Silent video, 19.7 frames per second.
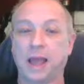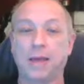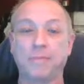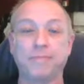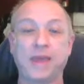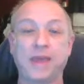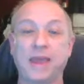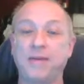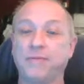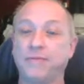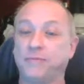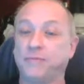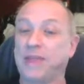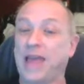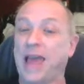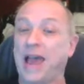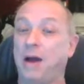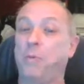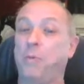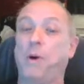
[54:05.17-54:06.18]
they've
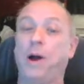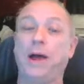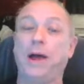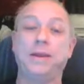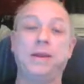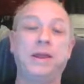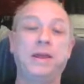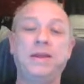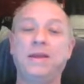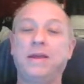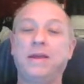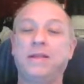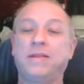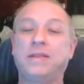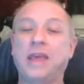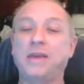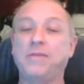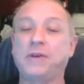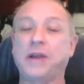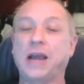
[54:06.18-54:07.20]

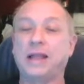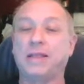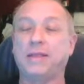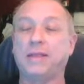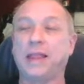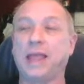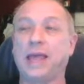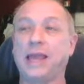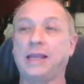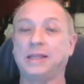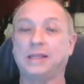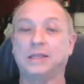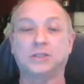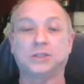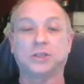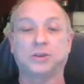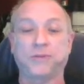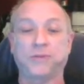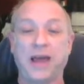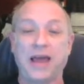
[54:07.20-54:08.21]
got like the
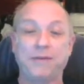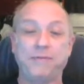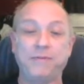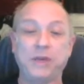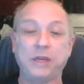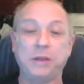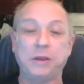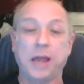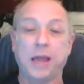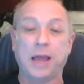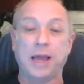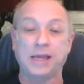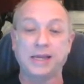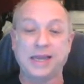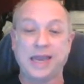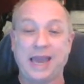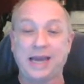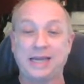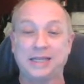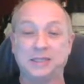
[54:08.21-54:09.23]
surviving
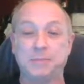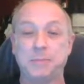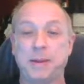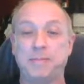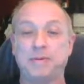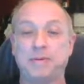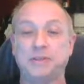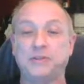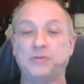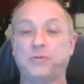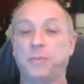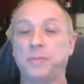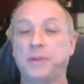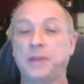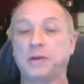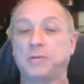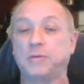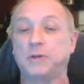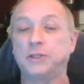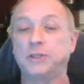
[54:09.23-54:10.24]
cast members from the
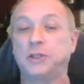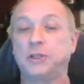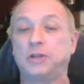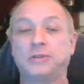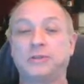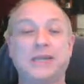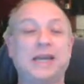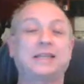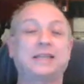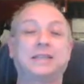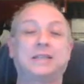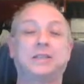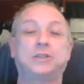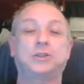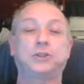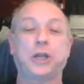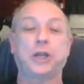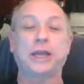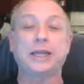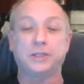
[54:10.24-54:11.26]
original Texas
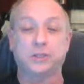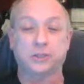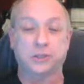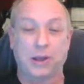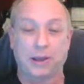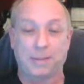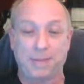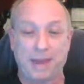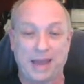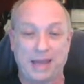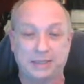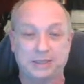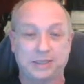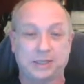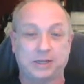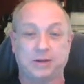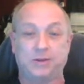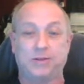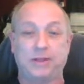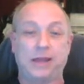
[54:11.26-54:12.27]
Chainsaw
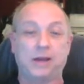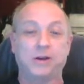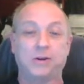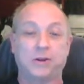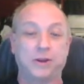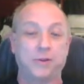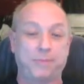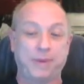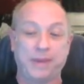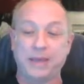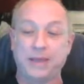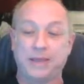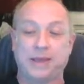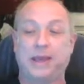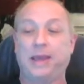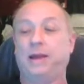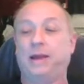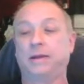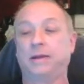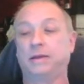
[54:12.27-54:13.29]
Massacre. They're going to be
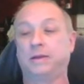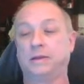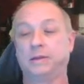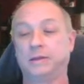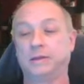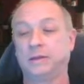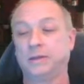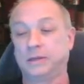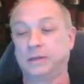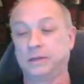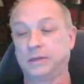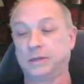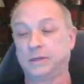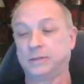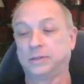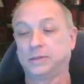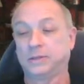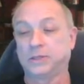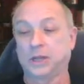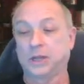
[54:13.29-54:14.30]
there.
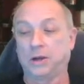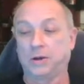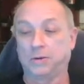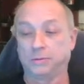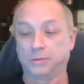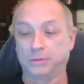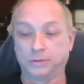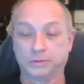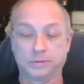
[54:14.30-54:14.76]
So...